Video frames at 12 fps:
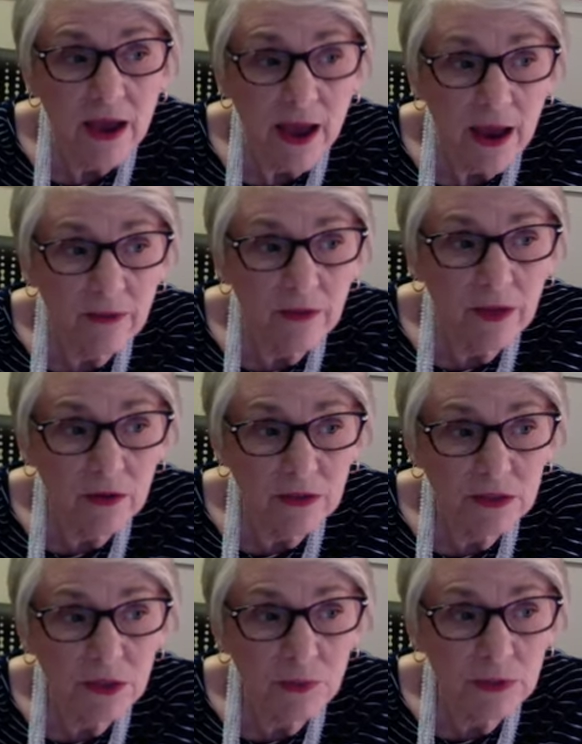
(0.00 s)
And they
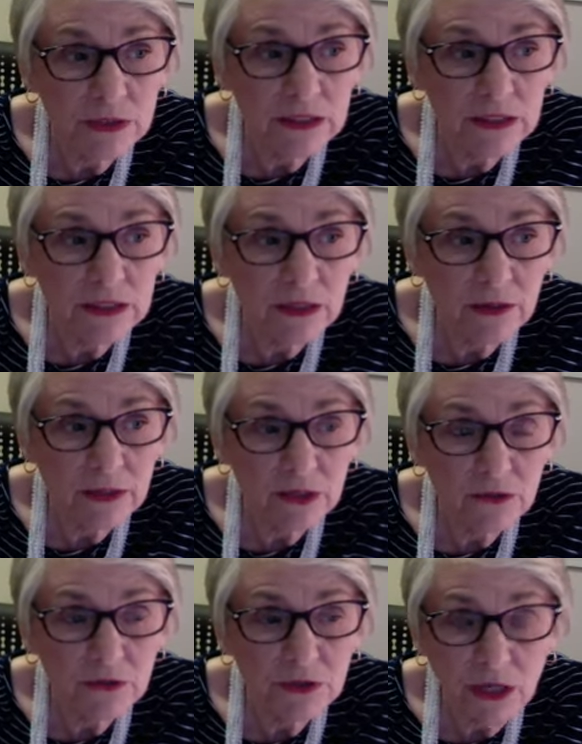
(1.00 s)
also predicted on the
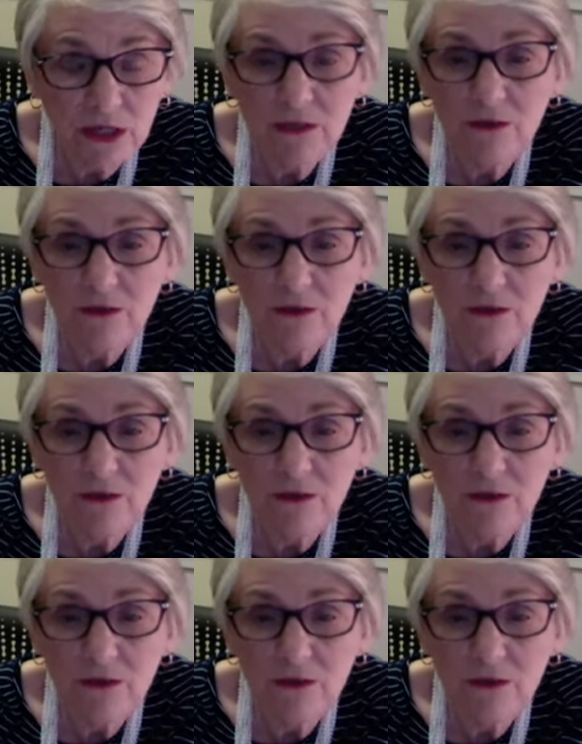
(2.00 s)
other side of the